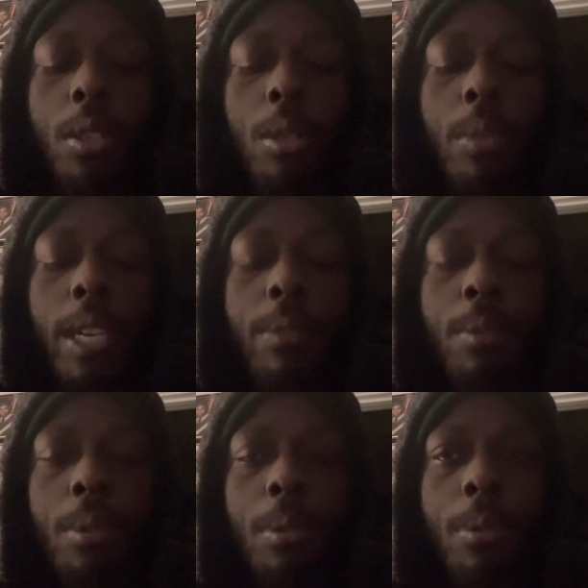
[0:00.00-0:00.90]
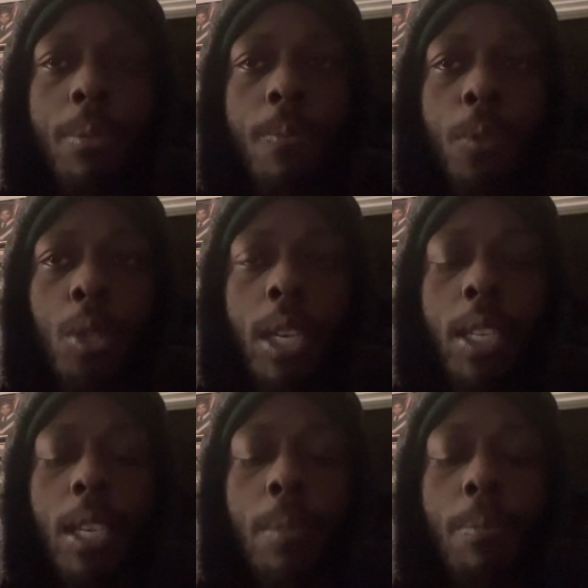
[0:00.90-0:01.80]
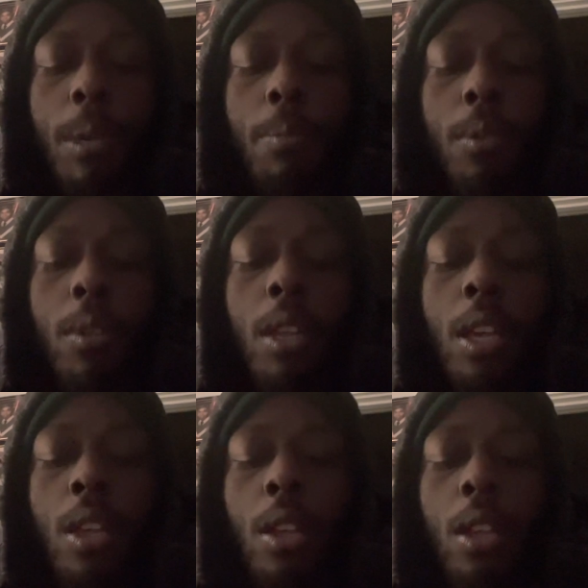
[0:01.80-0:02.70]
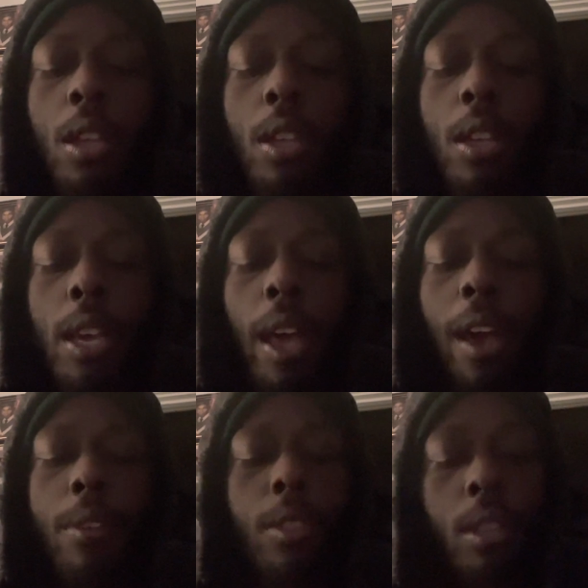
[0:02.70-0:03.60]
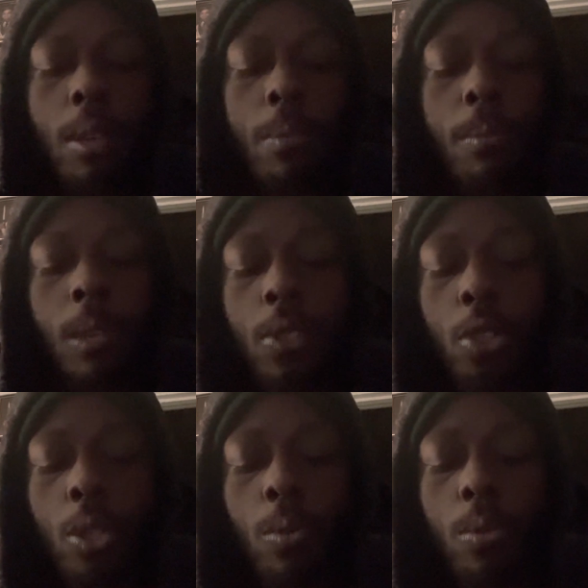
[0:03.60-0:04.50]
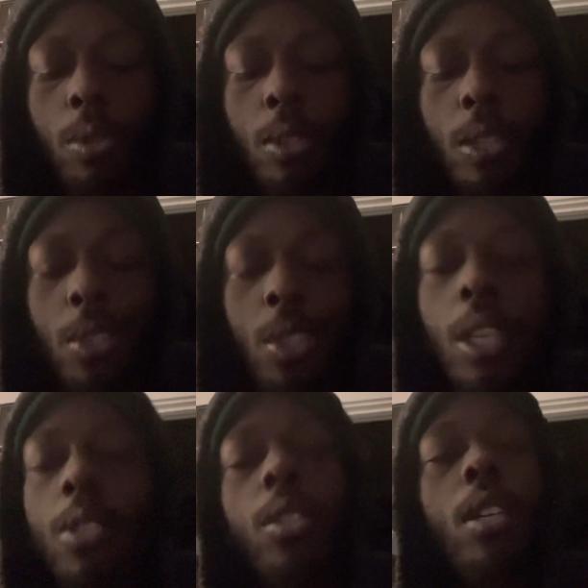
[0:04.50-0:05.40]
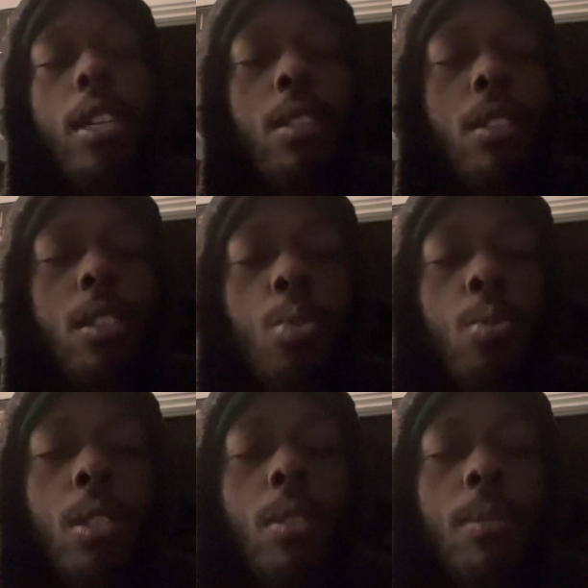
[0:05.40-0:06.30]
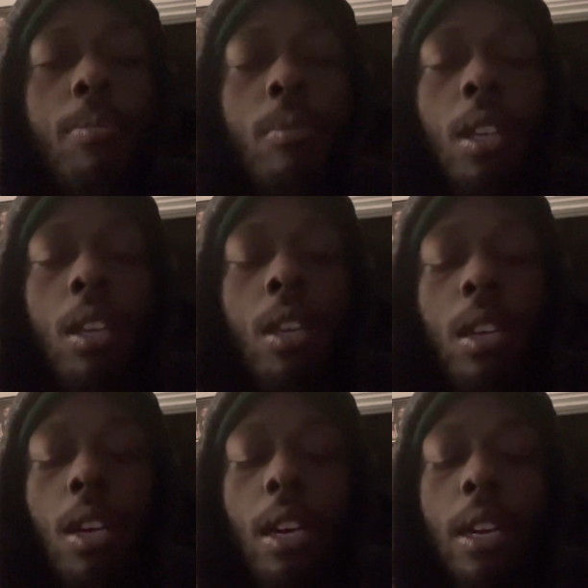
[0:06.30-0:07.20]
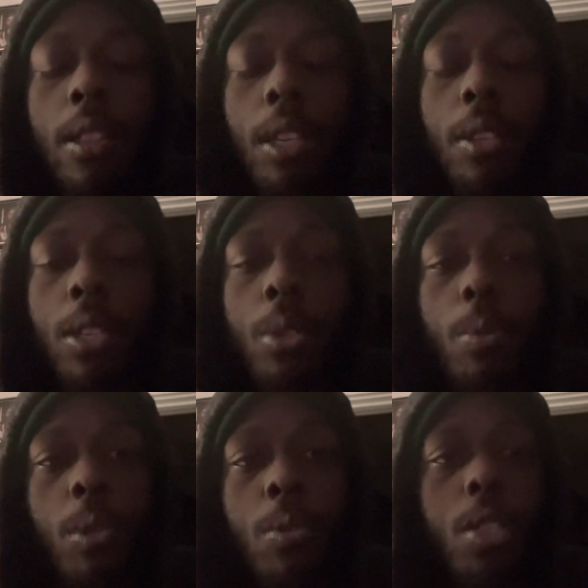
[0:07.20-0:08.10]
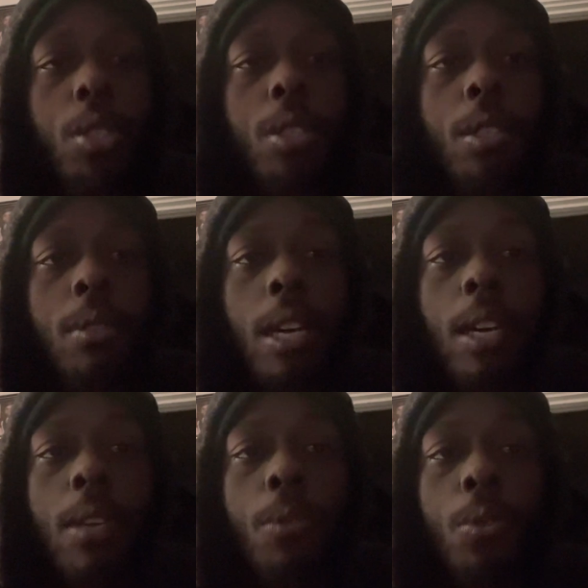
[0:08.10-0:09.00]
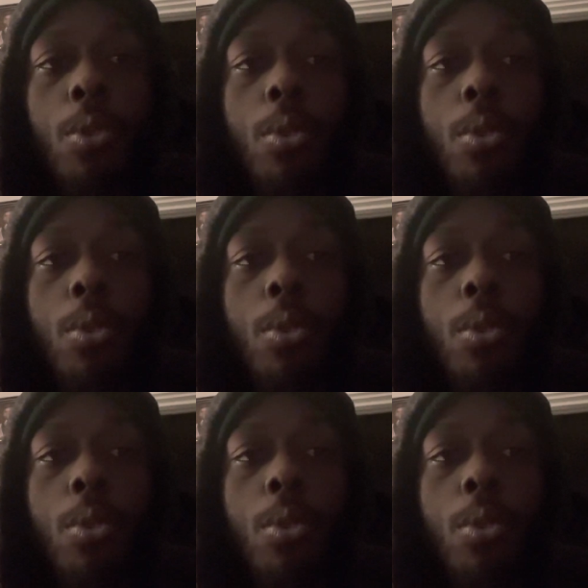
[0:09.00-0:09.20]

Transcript: going after trying to get people out of the company. So disgusting at this point. Thank you guys so much for watching. I will